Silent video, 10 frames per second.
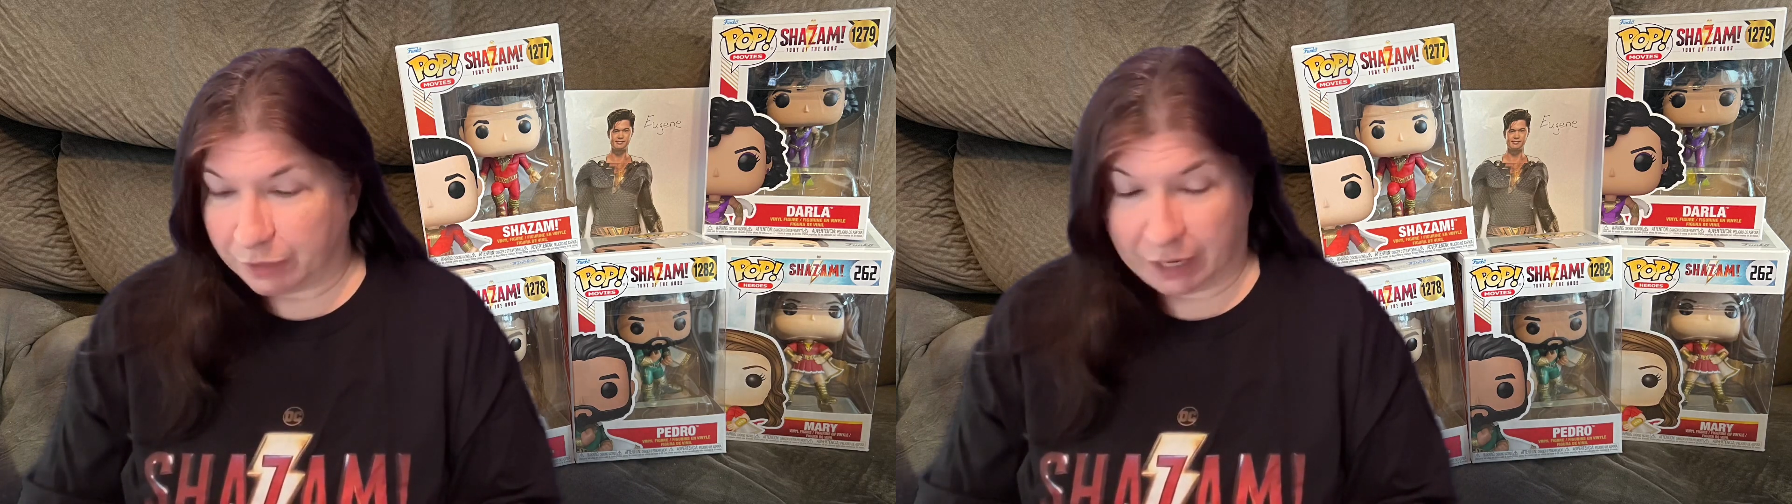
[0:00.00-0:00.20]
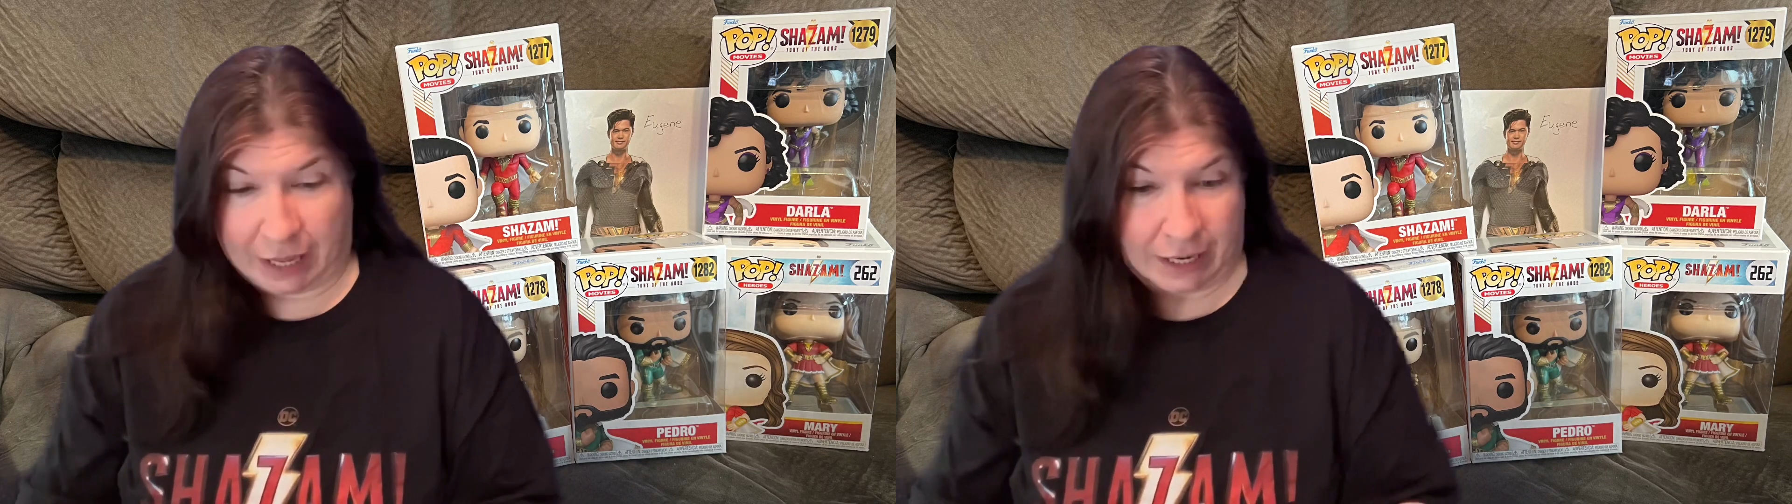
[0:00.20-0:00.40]

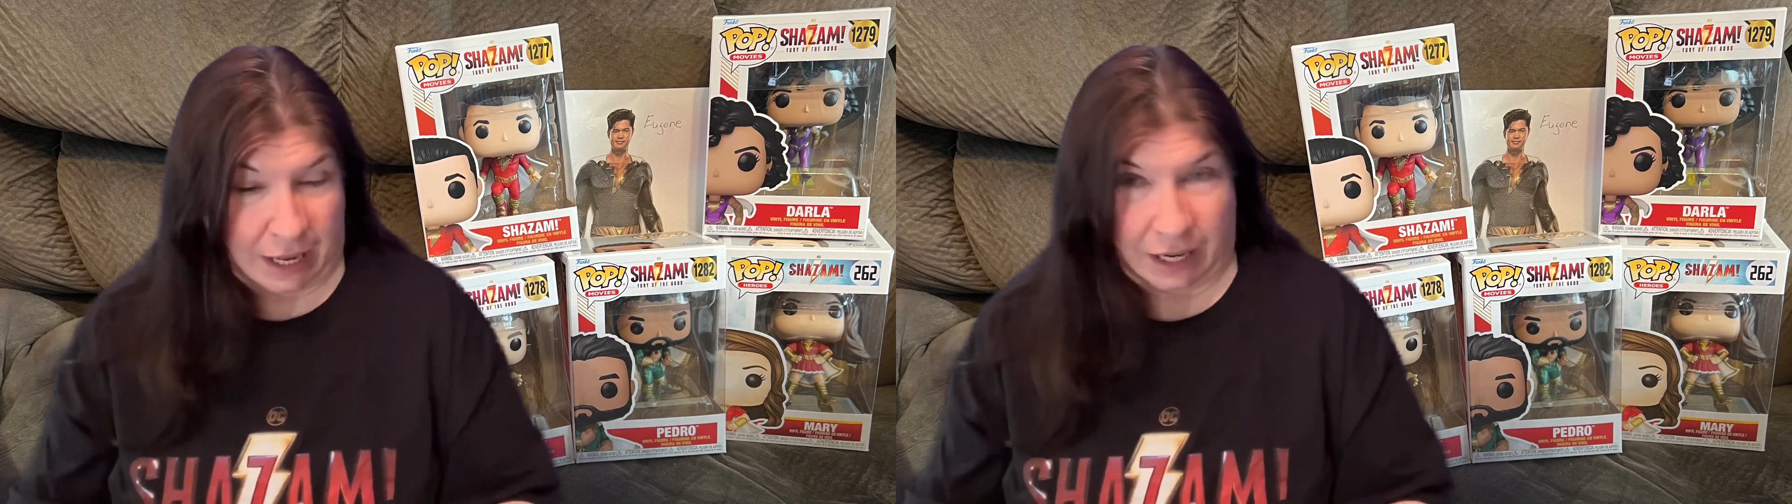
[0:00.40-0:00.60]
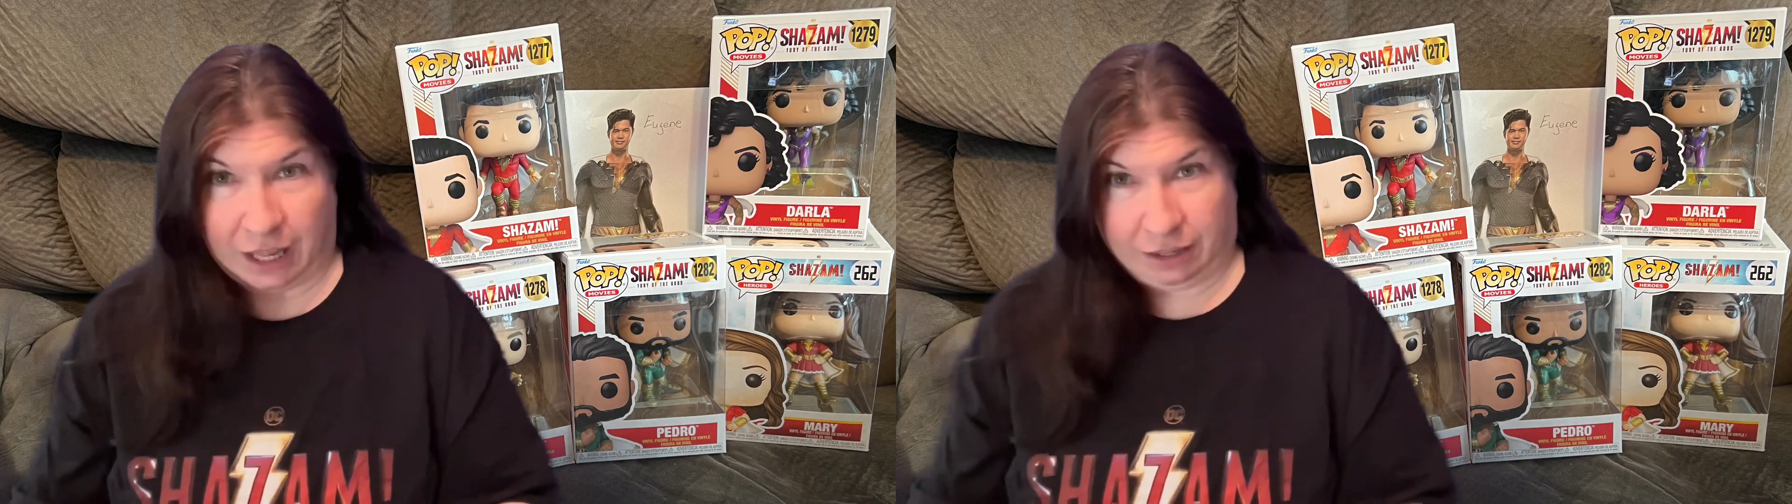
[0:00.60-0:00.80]
again,
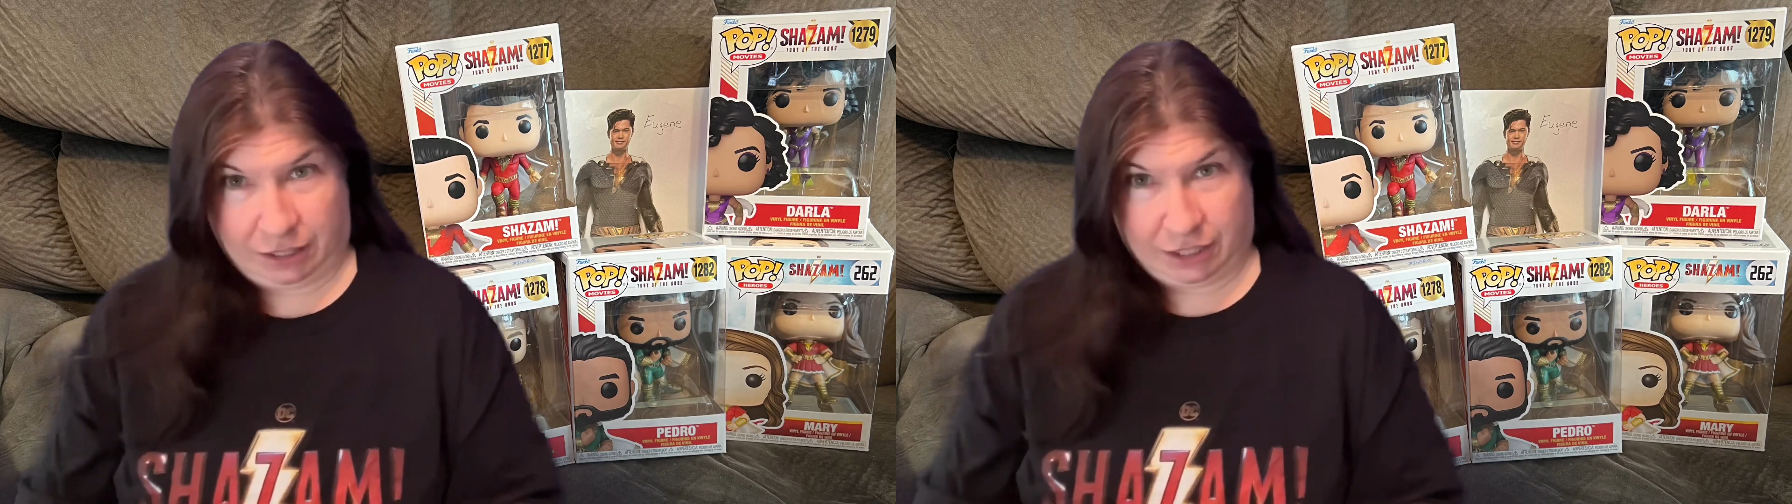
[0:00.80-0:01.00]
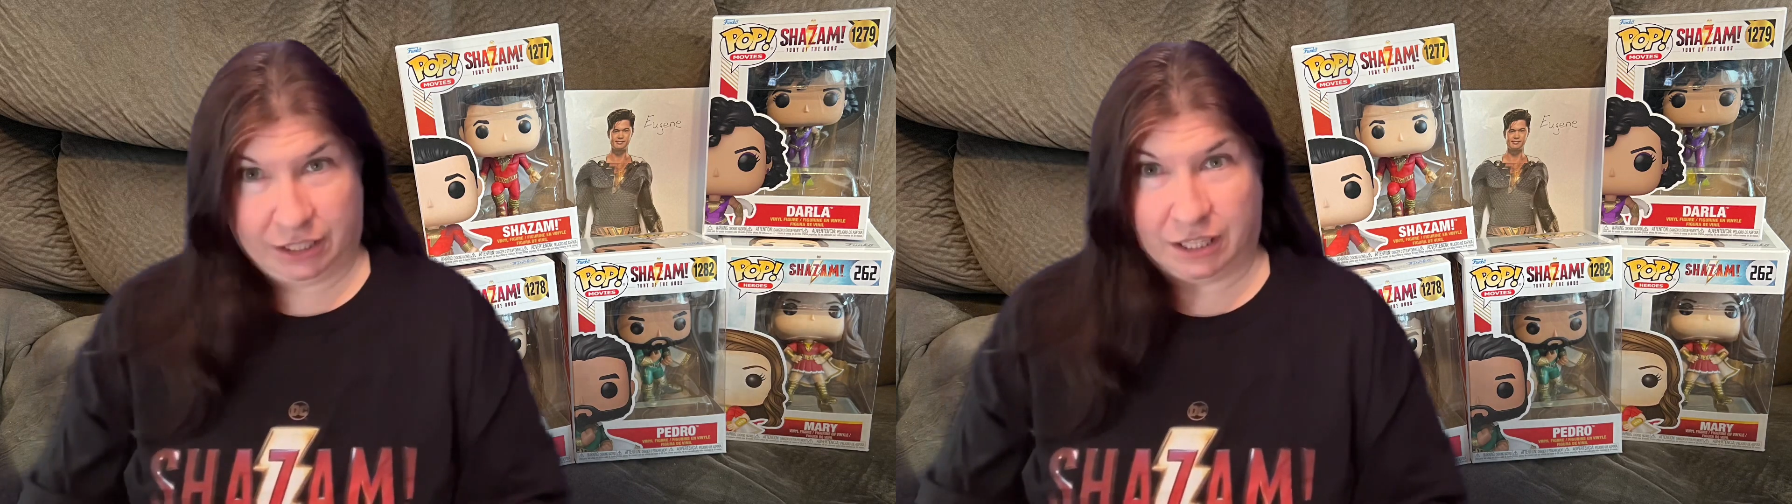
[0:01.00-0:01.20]
I like
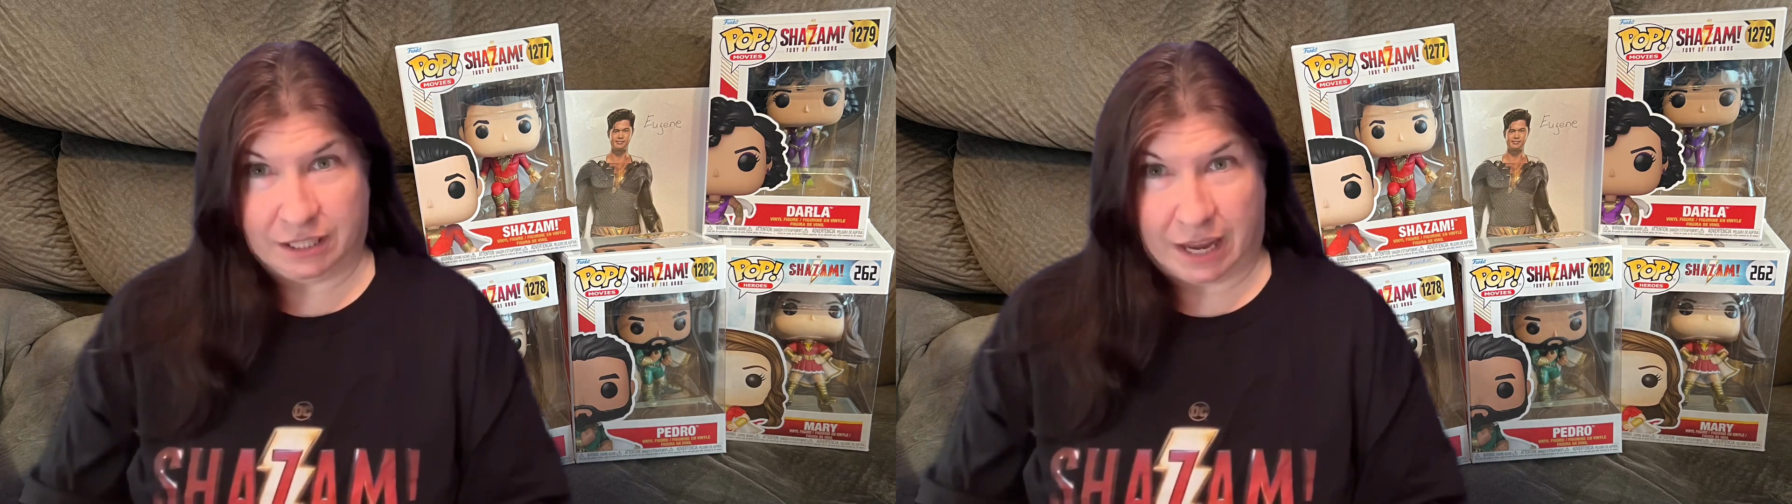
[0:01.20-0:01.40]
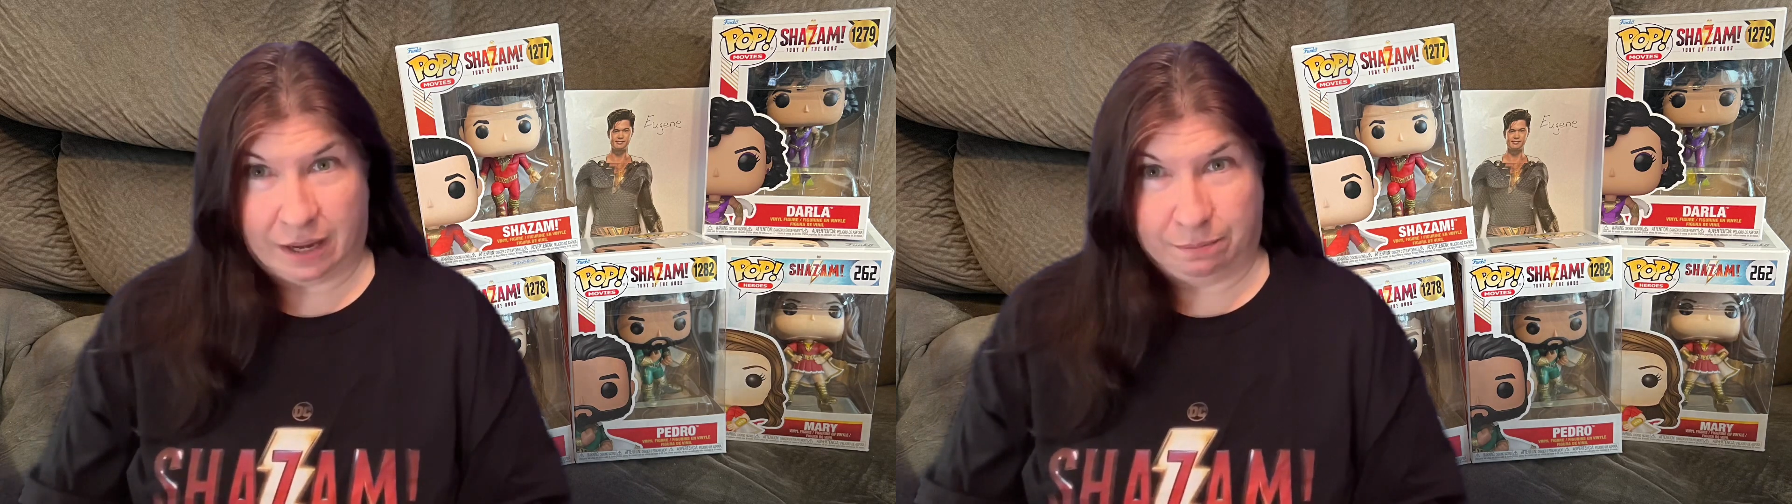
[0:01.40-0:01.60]

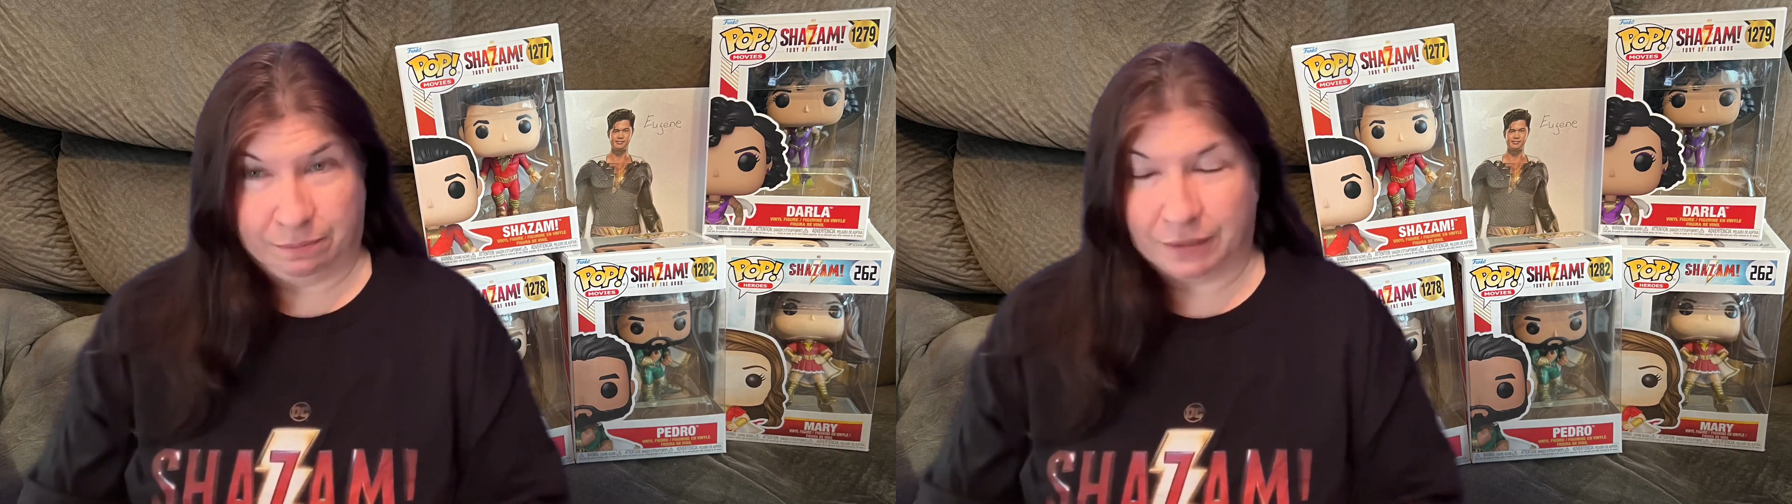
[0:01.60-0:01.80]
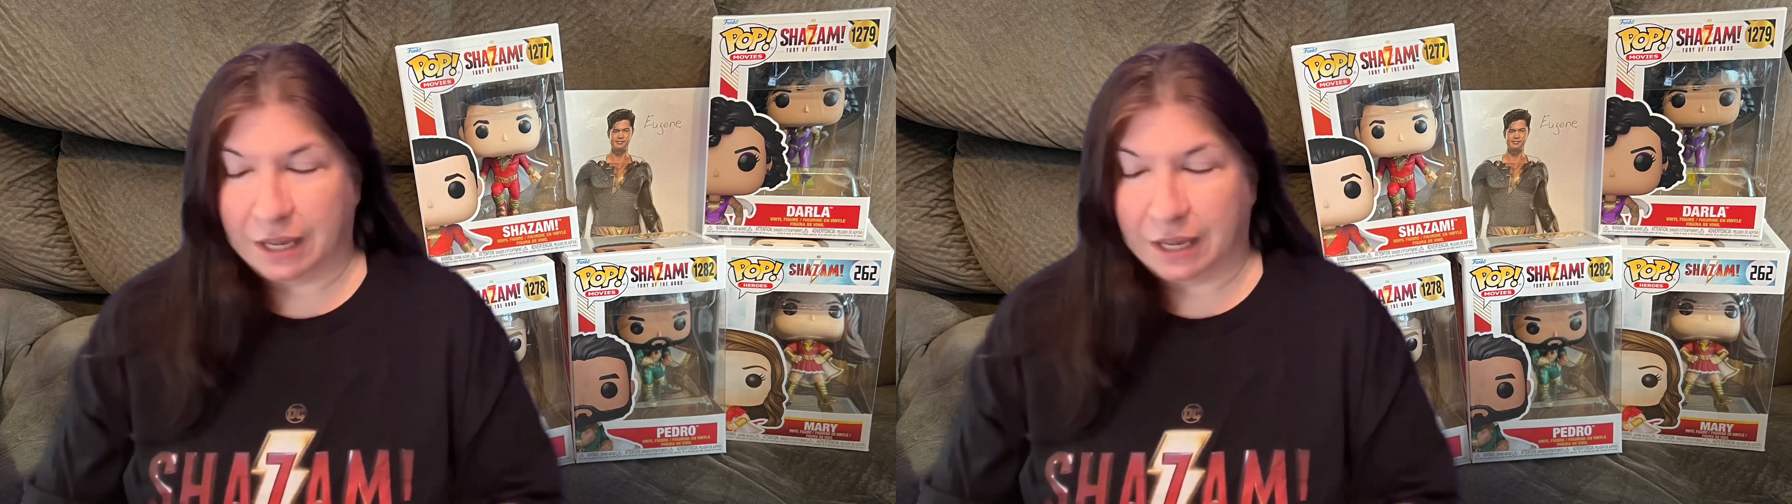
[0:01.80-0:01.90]
Shazam.